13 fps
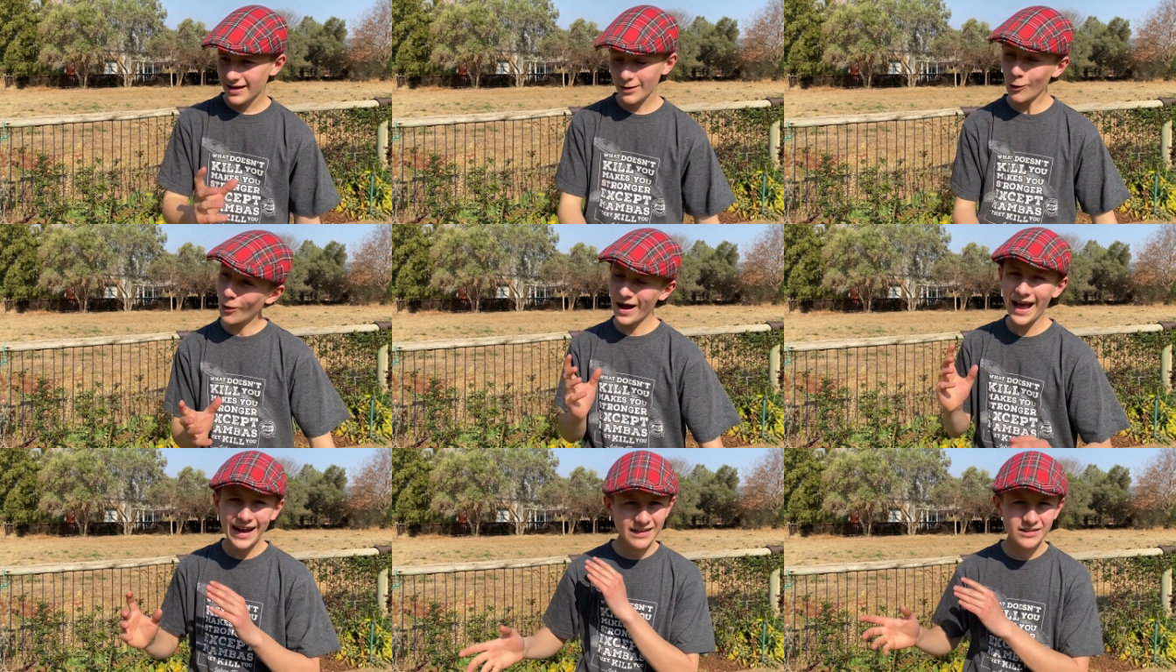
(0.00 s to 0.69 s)
or
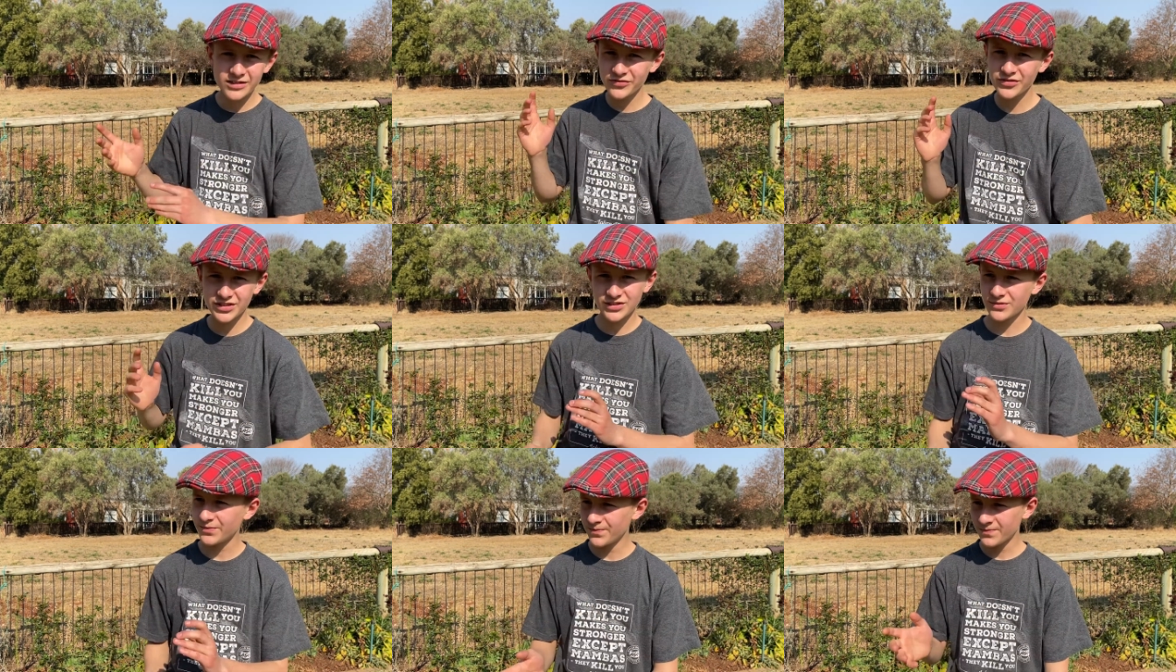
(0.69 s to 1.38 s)

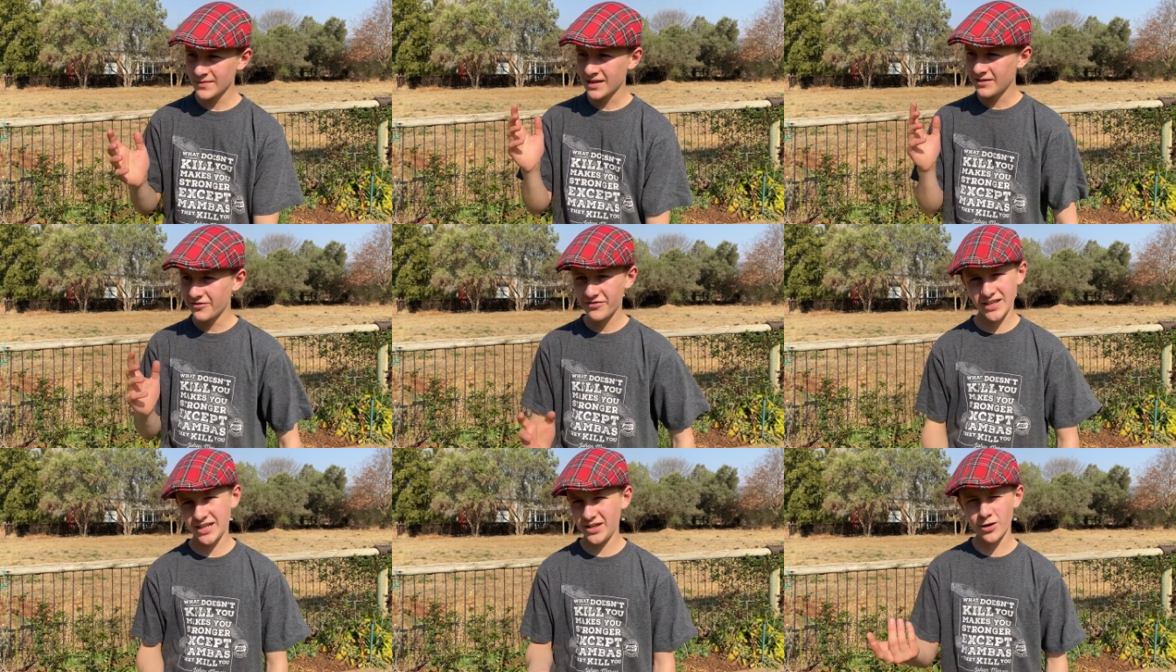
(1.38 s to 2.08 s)
activism
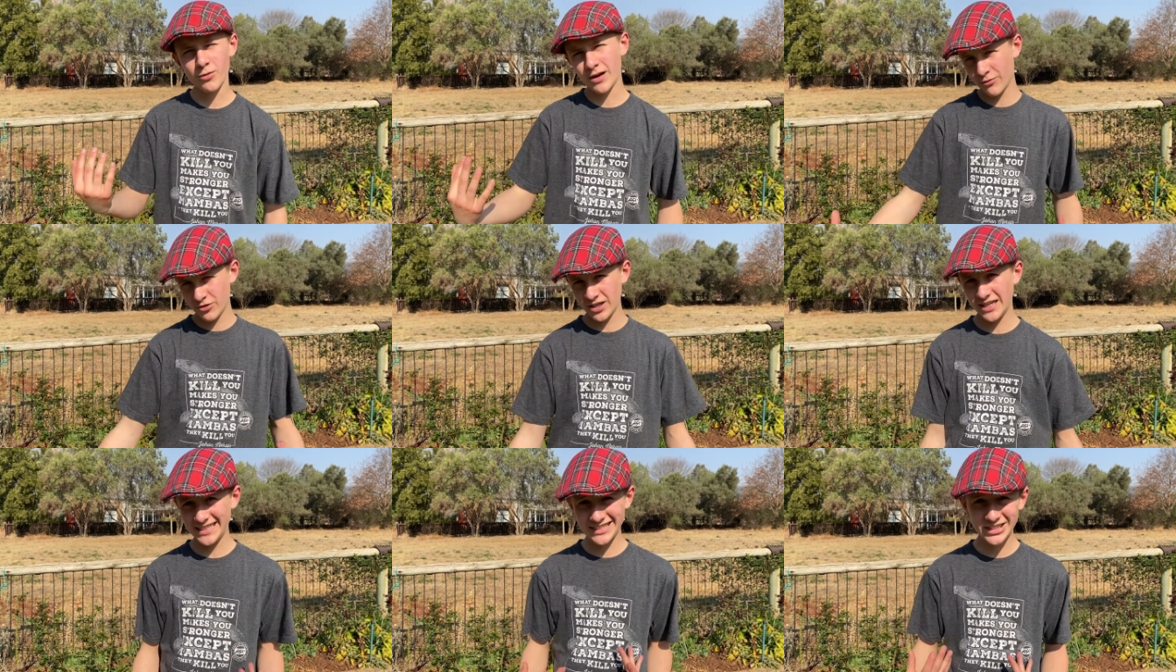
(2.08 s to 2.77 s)
video I'm
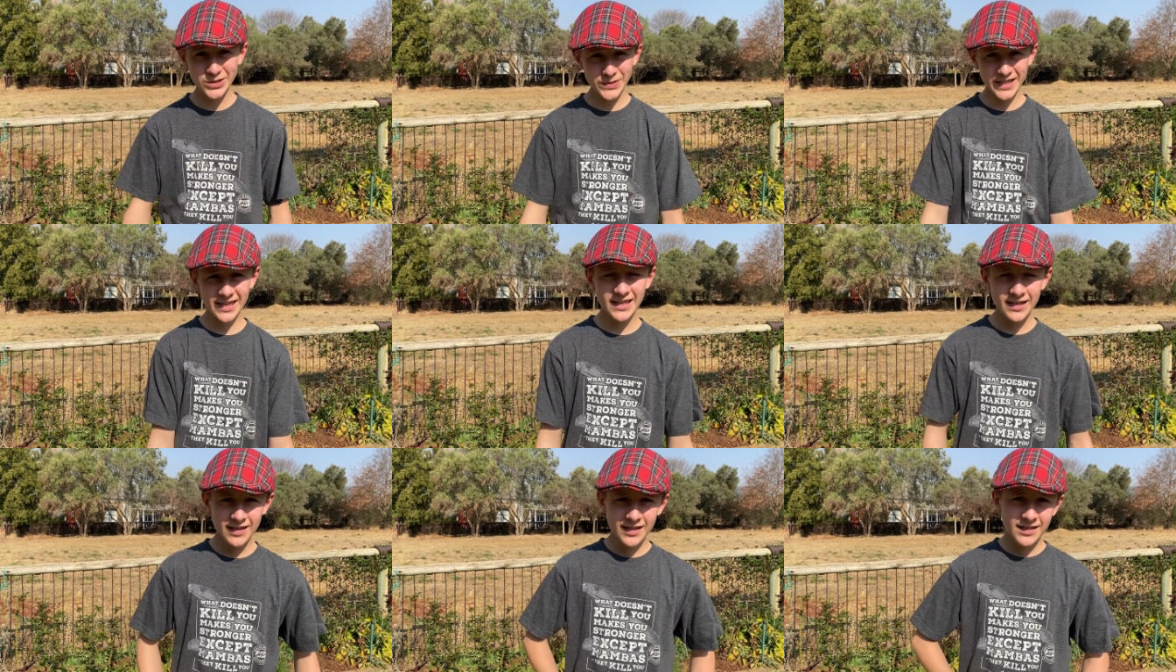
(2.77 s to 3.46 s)
really doing.
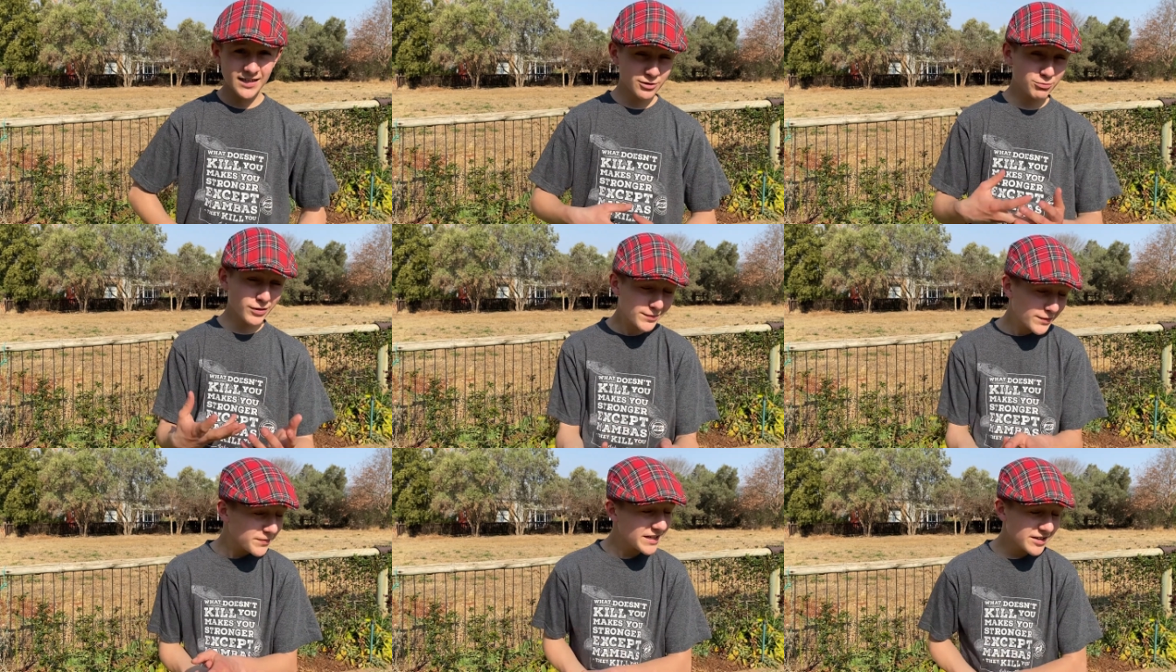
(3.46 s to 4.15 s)
It's
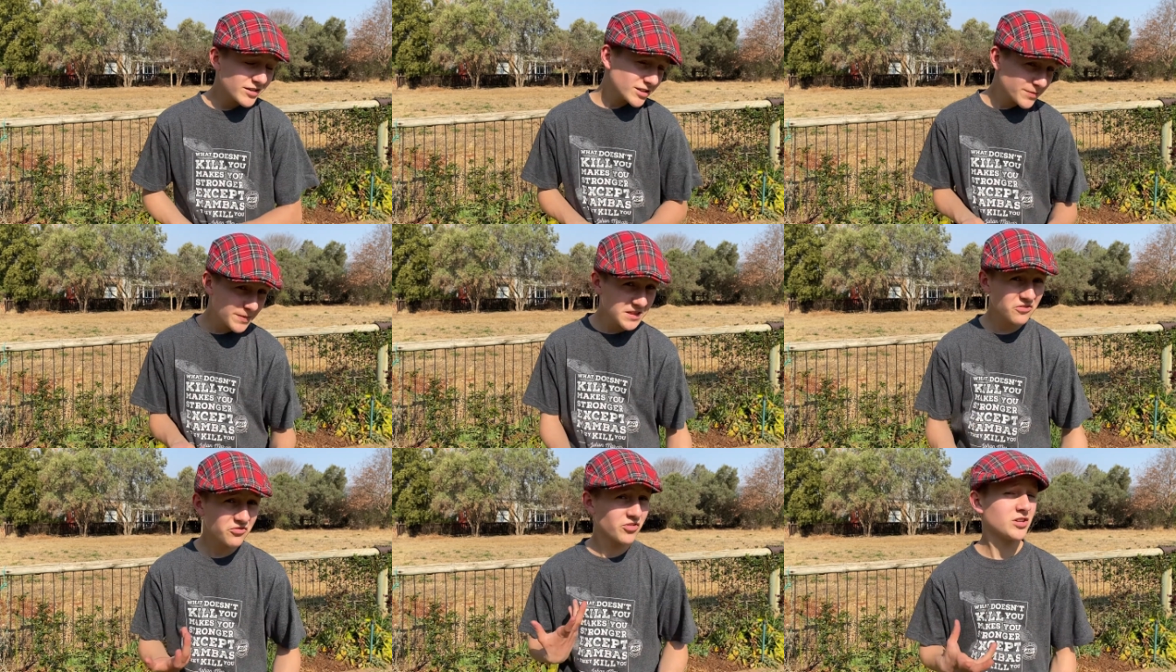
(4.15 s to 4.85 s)
probably going to be
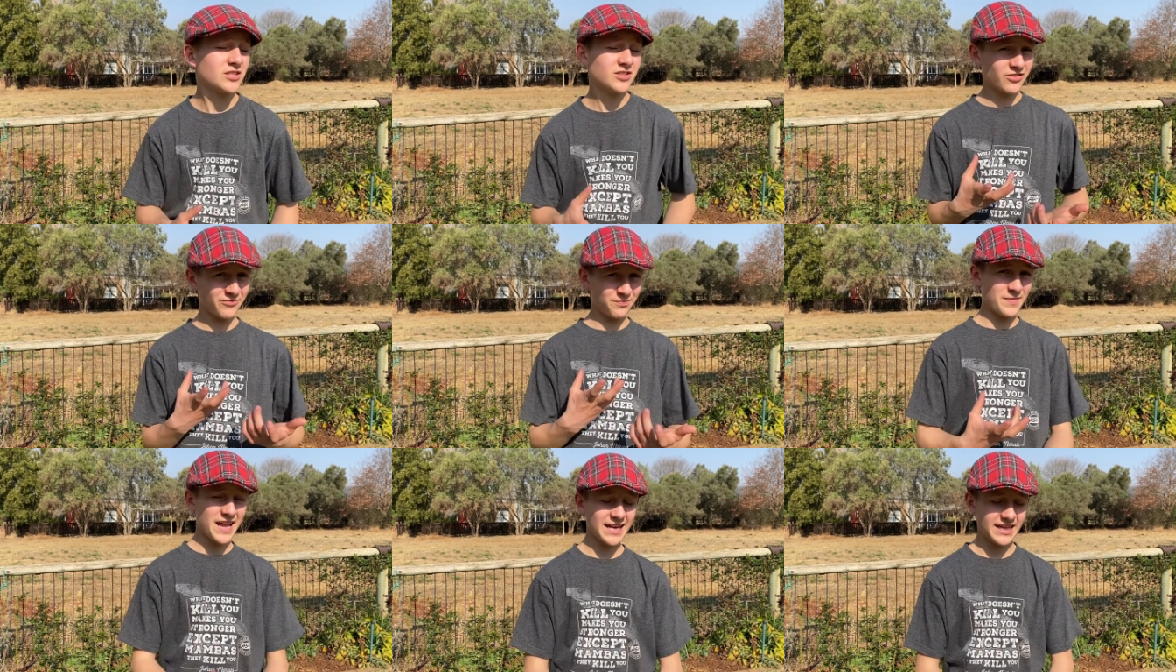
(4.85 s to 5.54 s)
the first of
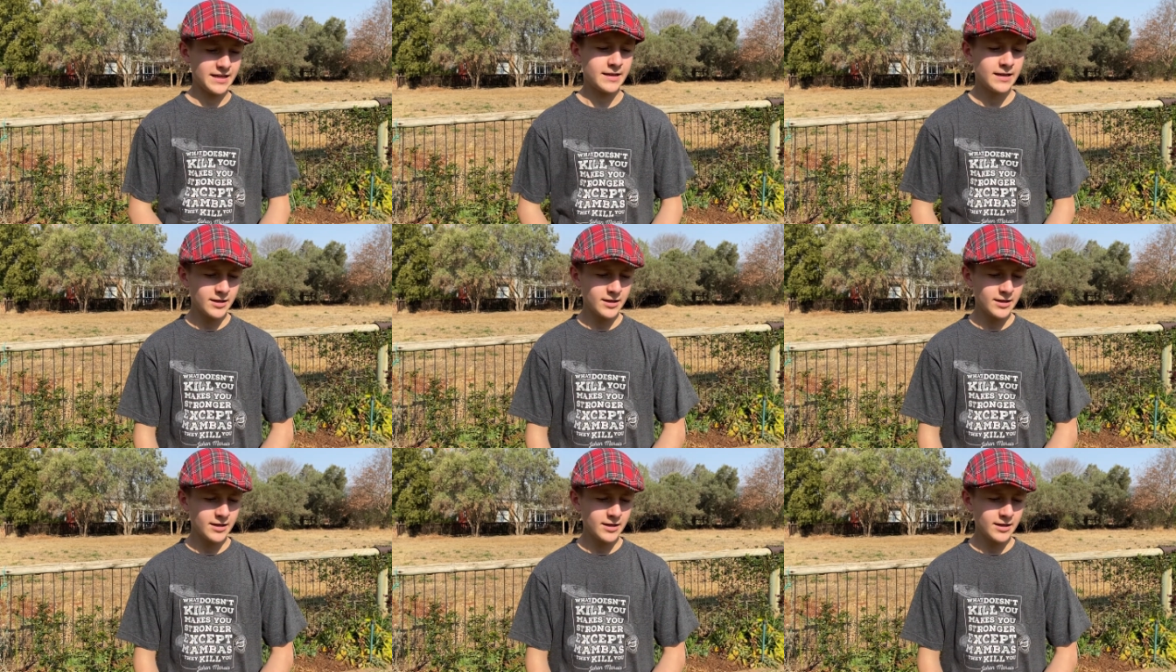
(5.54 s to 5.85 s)
many.